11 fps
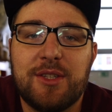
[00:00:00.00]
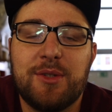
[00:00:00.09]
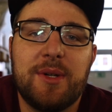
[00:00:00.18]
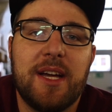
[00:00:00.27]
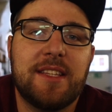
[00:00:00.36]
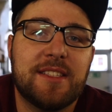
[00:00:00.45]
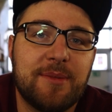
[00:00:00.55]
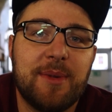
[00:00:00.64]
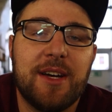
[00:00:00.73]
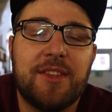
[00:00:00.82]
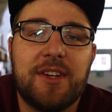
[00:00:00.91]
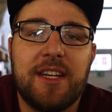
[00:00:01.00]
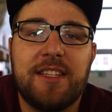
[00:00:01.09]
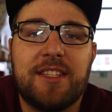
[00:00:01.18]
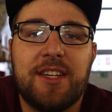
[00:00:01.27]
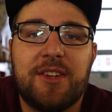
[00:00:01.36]
two and some other
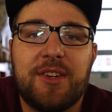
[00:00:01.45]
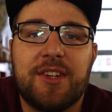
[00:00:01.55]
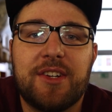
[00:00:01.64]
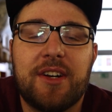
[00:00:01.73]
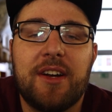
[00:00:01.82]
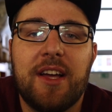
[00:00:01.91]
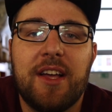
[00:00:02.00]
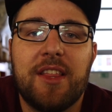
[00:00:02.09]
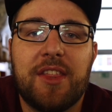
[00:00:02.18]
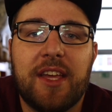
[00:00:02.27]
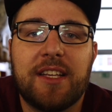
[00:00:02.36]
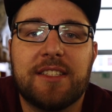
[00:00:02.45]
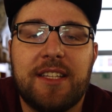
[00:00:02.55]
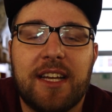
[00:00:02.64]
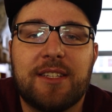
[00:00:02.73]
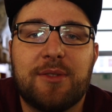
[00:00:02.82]
interior things
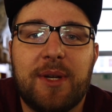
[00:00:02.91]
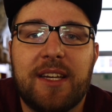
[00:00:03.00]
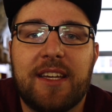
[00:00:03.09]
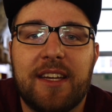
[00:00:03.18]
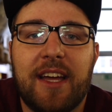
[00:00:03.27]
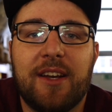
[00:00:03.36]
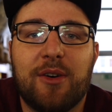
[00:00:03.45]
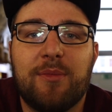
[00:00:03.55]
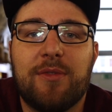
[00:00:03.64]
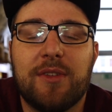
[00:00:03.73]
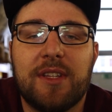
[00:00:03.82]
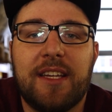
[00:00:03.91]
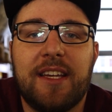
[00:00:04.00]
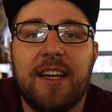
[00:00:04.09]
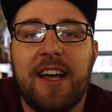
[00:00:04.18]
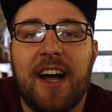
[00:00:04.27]
next week, and
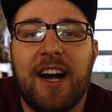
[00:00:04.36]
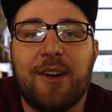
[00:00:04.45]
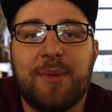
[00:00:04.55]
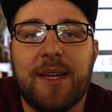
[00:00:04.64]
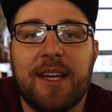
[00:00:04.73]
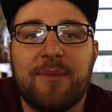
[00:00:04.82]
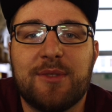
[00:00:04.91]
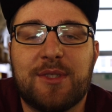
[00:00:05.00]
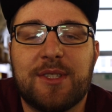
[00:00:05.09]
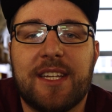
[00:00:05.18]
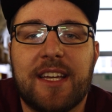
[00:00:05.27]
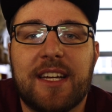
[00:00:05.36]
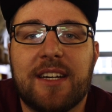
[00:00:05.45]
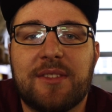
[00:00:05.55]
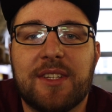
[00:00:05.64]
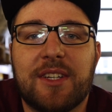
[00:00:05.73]
hopefully I'll be able to take
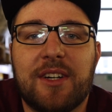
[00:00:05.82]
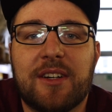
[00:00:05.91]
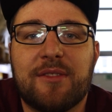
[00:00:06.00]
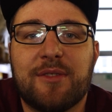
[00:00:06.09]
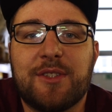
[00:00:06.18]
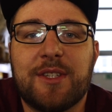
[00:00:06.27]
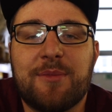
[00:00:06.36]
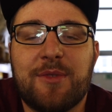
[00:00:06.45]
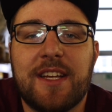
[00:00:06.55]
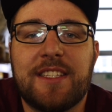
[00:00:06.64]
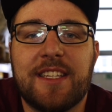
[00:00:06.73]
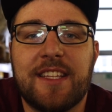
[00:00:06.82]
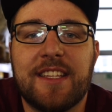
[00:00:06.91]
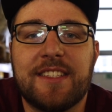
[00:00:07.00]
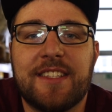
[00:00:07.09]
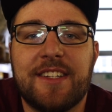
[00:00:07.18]
out the car for some racing
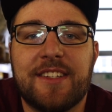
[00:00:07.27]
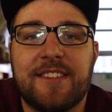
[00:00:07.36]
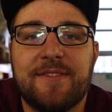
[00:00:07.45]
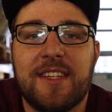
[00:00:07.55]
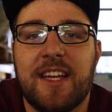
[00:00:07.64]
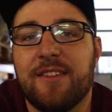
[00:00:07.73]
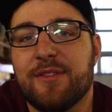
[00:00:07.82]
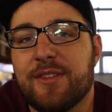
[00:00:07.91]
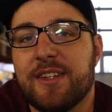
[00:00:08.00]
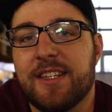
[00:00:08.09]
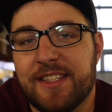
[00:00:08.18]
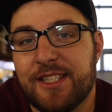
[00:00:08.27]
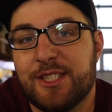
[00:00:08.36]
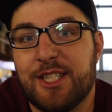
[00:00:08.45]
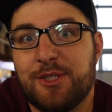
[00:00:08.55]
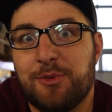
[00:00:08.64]
this year, if the
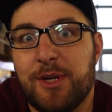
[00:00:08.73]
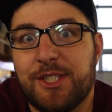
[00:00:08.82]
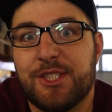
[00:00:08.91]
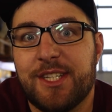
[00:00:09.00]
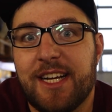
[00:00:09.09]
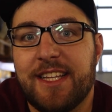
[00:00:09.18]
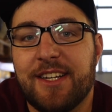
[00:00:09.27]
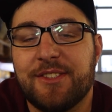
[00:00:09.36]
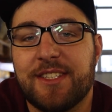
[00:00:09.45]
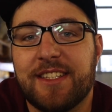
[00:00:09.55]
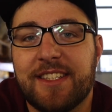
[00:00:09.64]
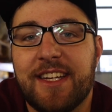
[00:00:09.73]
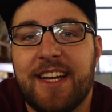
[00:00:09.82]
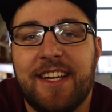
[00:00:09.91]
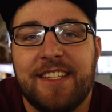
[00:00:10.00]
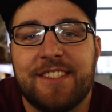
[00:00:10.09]
situation allows it.
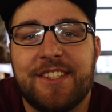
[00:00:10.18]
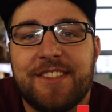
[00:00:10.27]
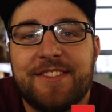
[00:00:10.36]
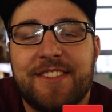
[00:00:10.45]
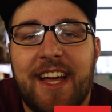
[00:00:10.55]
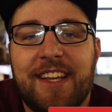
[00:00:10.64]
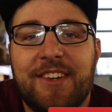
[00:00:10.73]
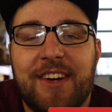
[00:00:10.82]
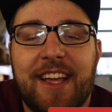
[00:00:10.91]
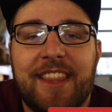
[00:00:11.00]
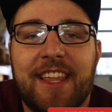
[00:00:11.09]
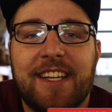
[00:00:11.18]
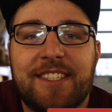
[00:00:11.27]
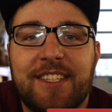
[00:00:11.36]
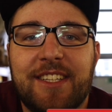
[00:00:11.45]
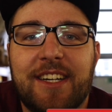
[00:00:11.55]
So anyway,
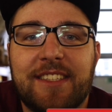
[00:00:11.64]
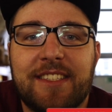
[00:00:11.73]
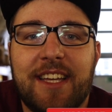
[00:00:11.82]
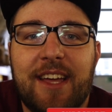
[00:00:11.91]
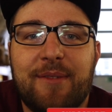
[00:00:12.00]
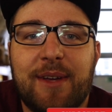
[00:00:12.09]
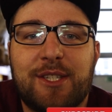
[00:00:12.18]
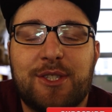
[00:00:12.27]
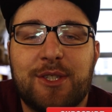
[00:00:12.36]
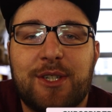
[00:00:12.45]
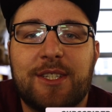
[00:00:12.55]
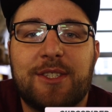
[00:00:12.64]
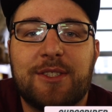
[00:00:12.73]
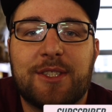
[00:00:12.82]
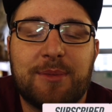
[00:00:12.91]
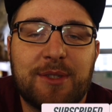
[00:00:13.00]
thanks a lot, and make sure
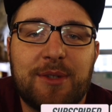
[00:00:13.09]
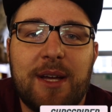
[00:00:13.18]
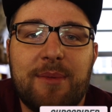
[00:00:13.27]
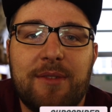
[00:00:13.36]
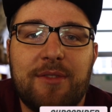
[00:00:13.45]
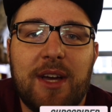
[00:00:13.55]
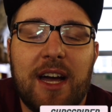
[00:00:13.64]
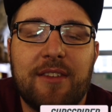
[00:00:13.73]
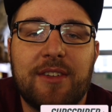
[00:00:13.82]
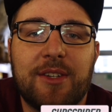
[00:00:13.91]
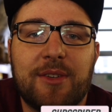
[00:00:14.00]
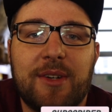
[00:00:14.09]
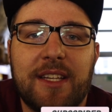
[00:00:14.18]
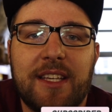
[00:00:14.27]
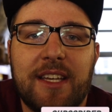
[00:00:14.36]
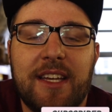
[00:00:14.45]
to subscribe if you haven't
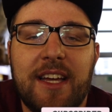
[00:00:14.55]
already,